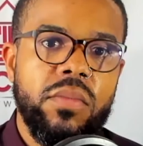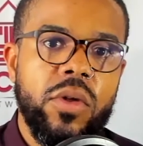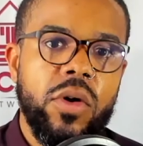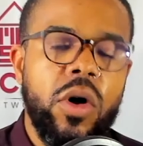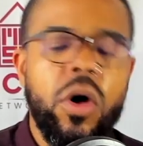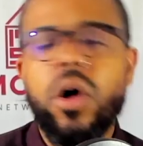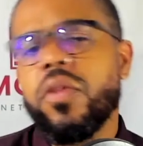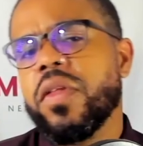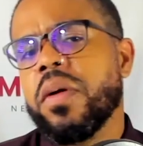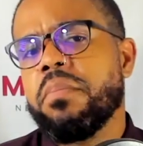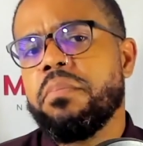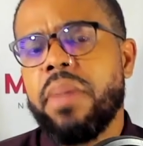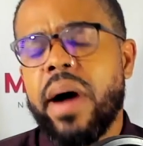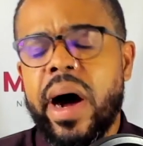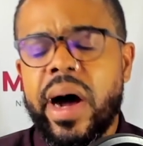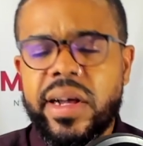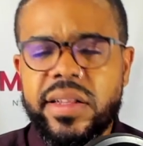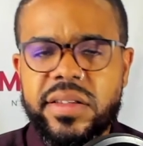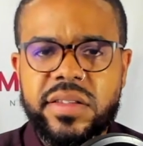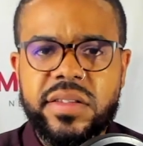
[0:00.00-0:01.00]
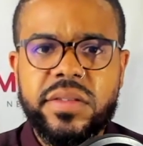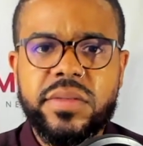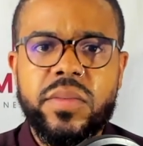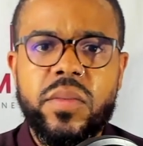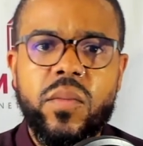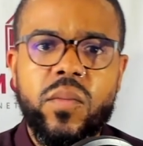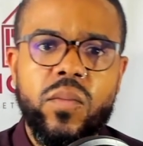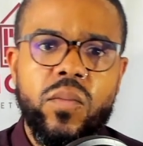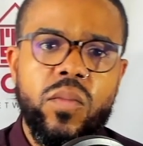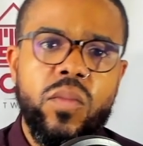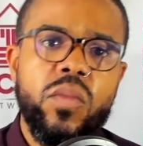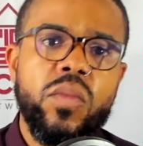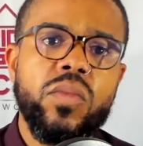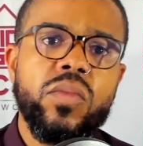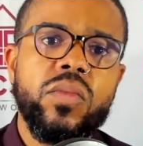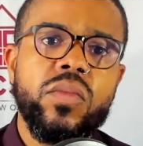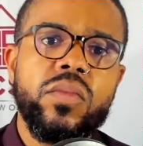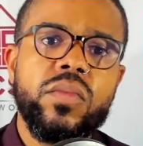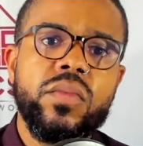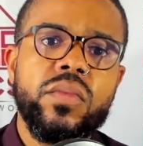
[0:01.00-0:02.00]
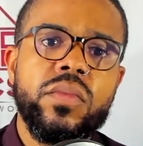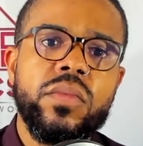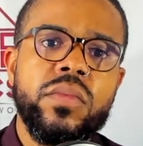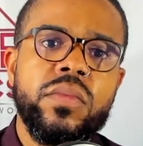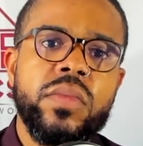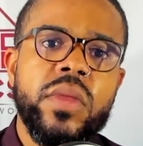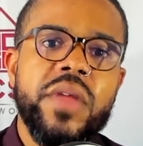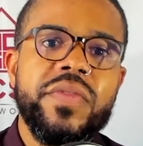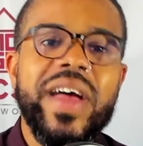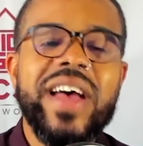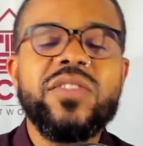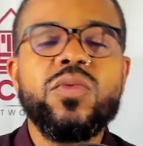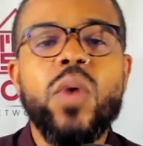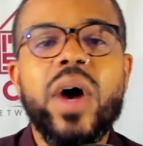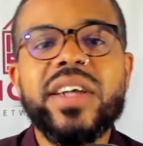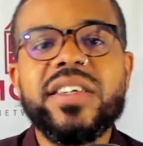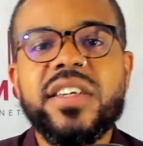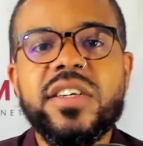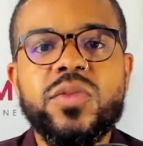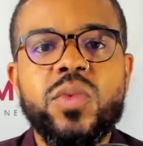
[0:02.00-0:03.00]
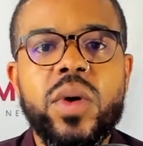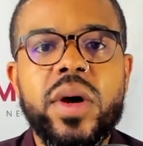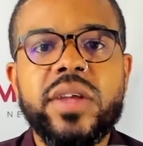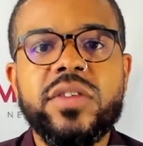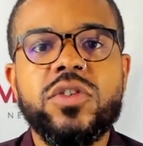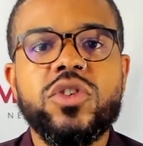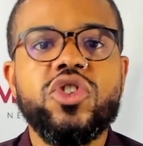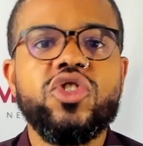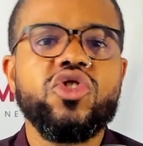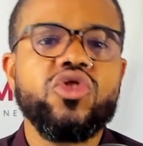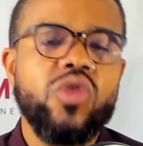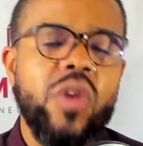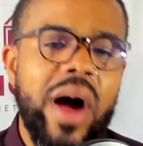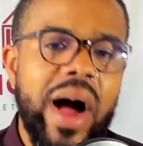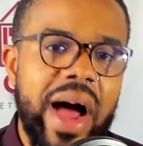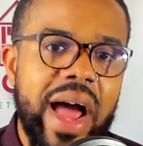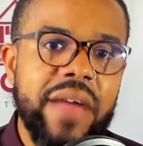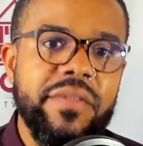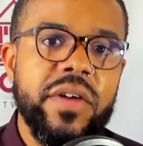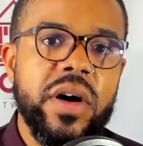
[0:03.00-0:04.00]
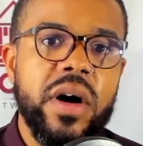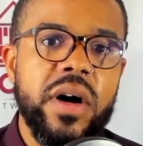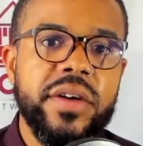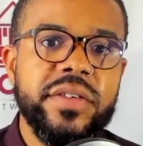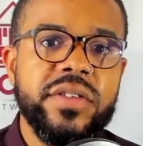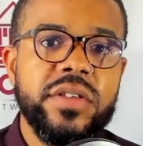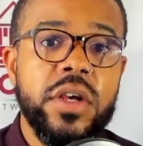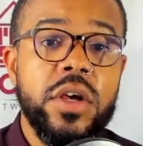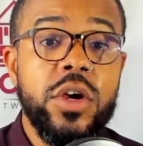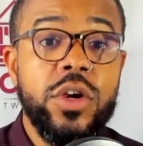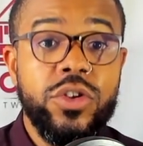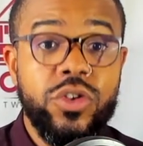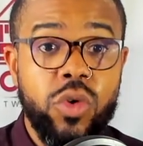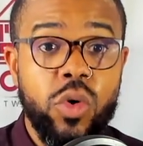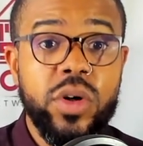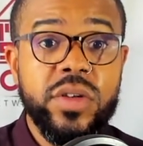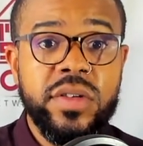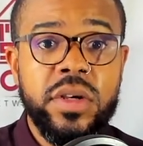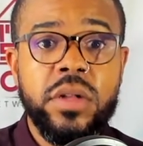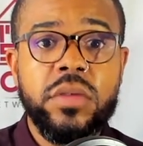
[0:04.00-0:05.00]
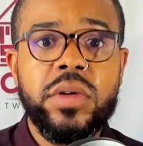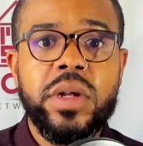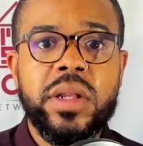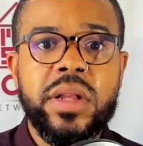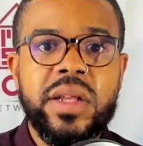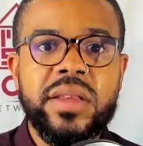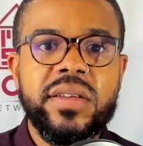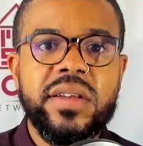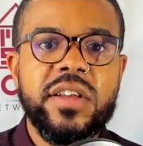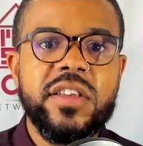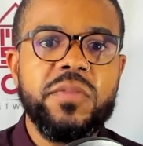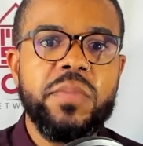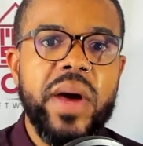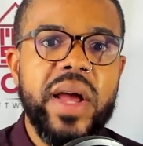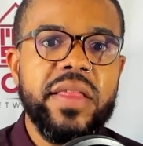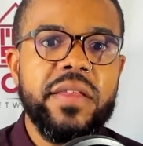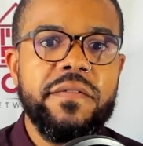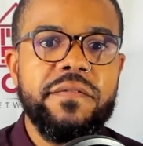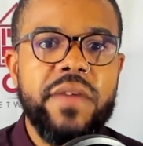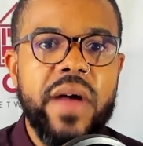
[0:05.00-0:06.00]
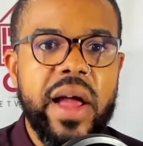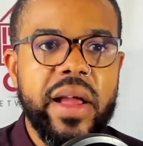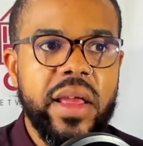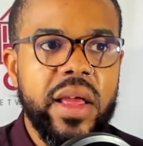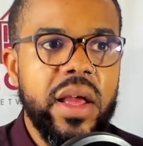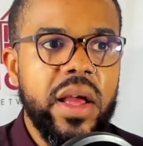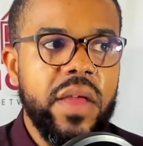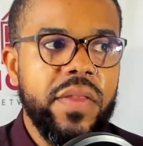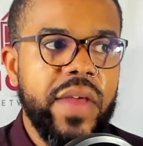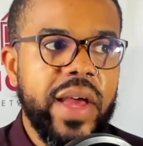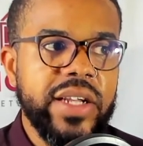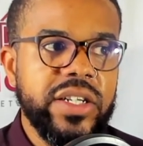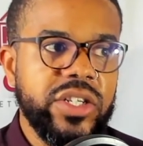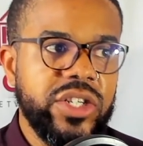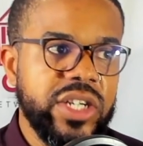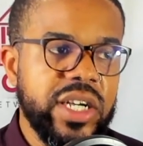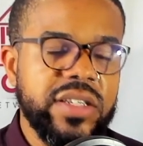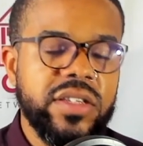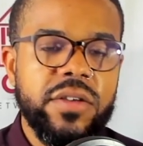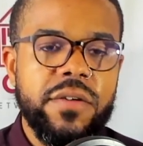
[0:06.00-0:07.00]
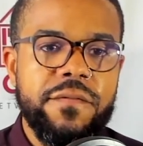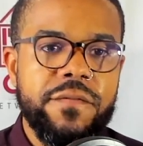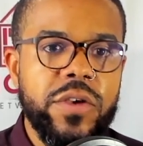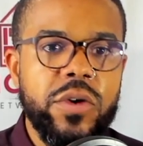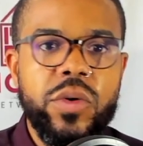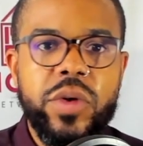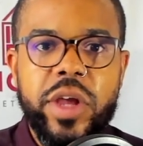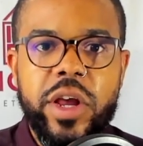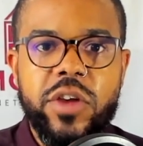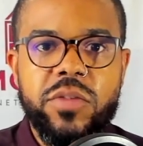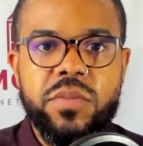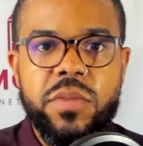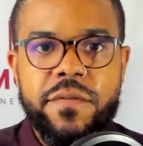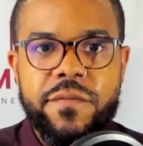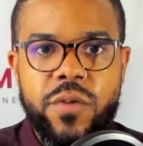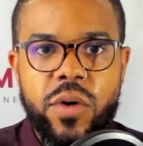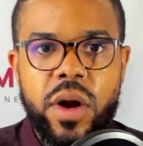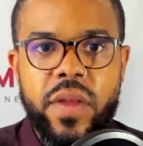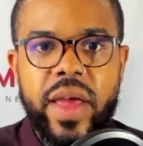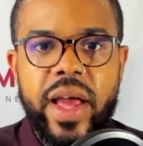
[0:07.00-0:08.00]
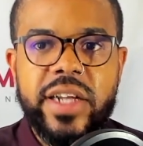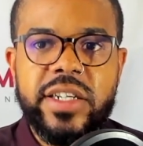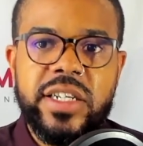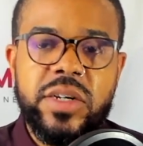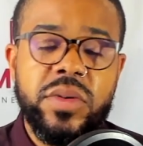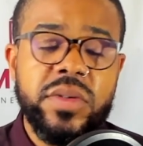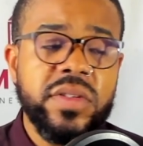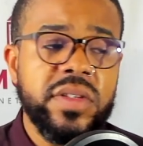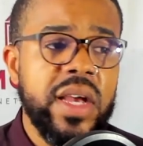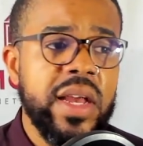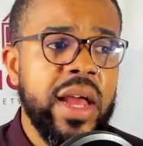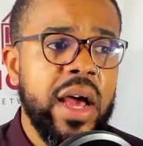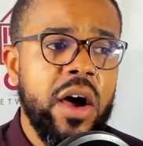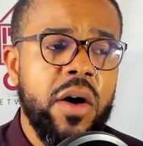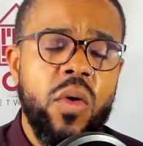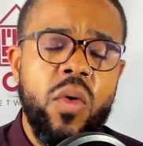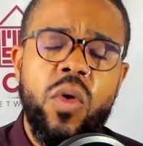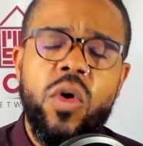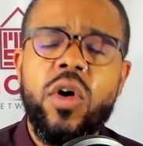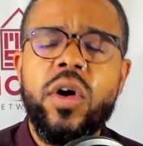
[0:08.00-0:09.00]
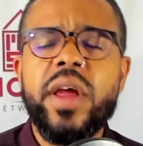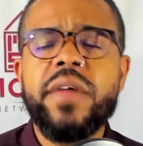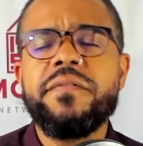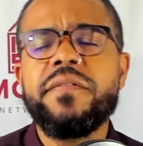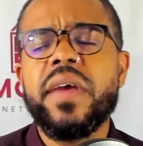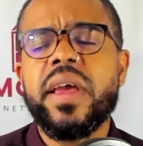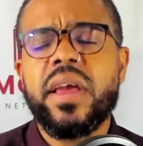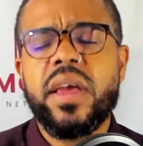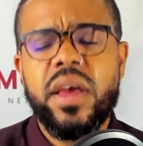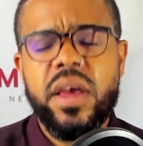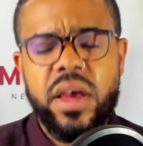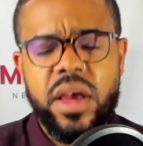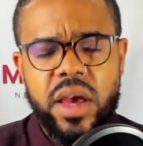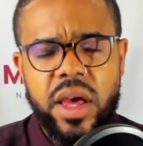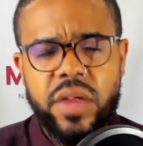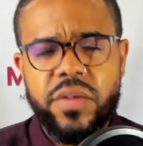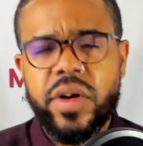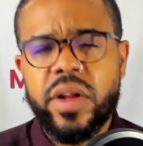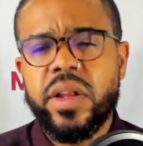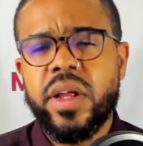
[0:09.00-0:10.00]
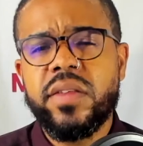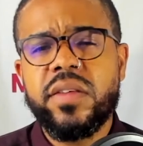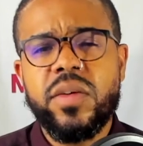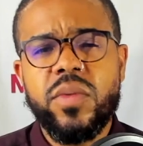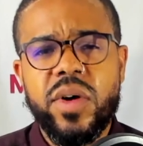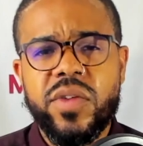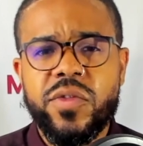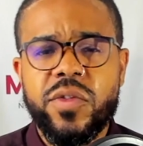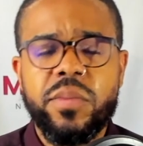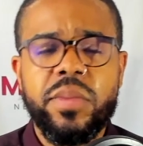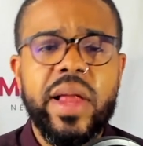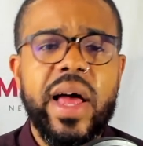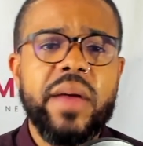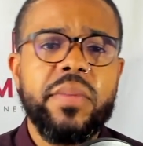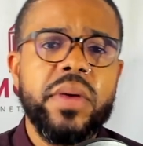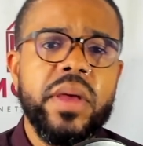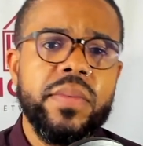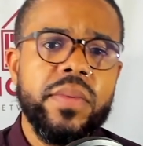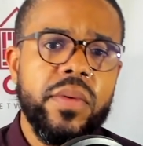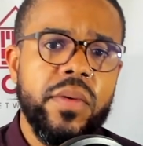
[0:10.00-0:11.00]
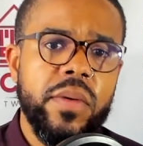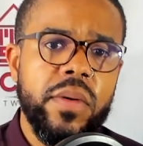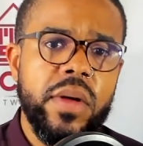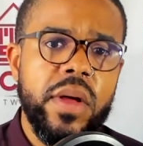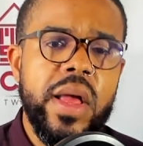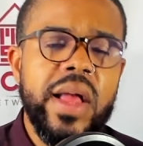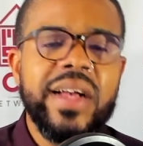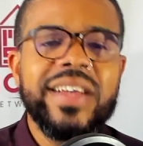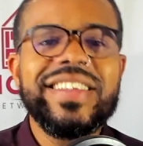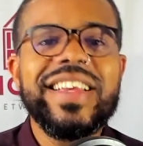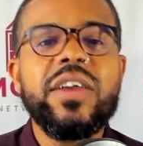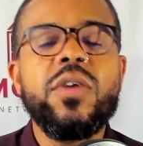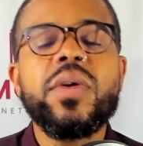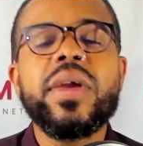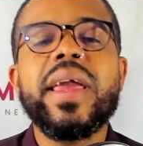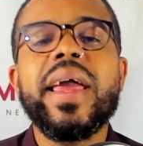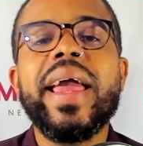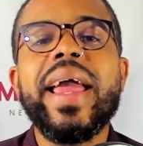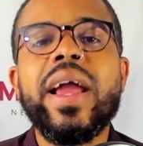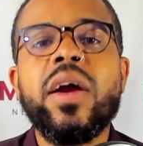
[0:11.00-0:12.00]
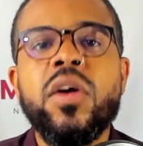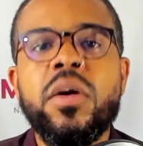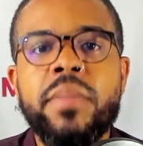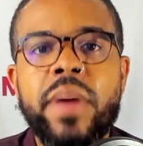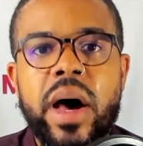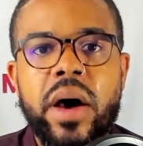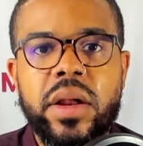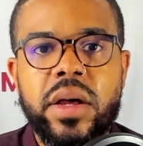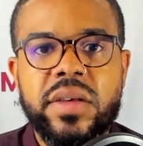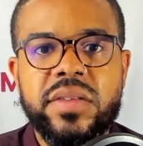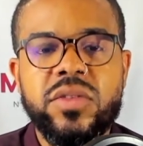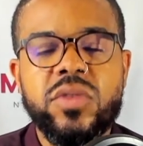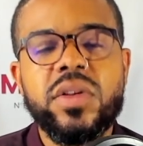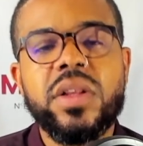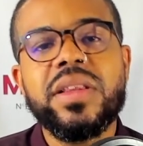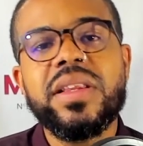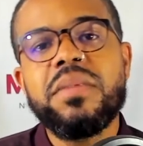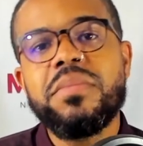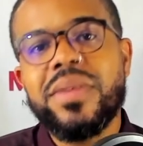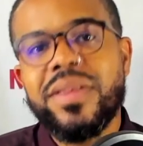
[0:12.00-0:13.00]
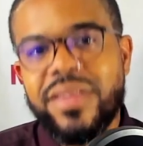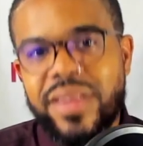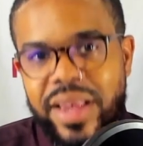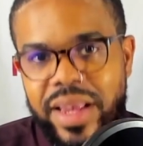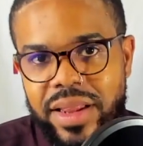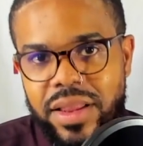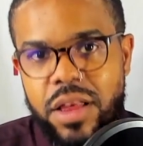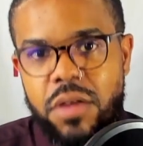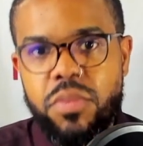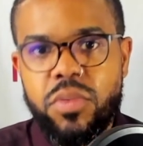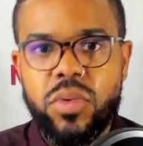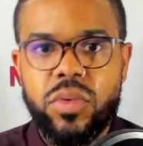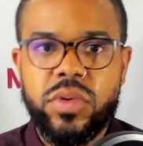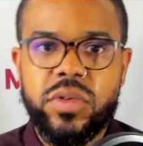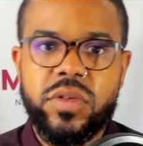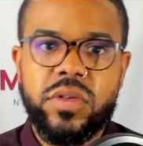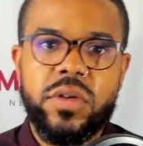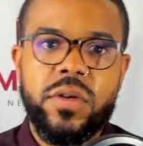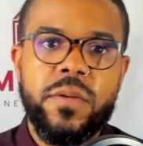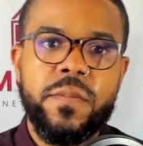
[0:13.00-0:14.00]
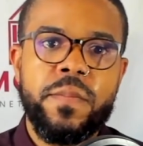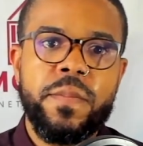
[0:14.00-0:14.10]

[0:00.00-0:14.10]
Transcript: Call them bots. That's why she's willing to drive us towards Hillary Clinton, despite the fact that just a few years before that, she was saying how horrific Hillary Clinton was for black people. because they don't care about us. Those are limousine liberals.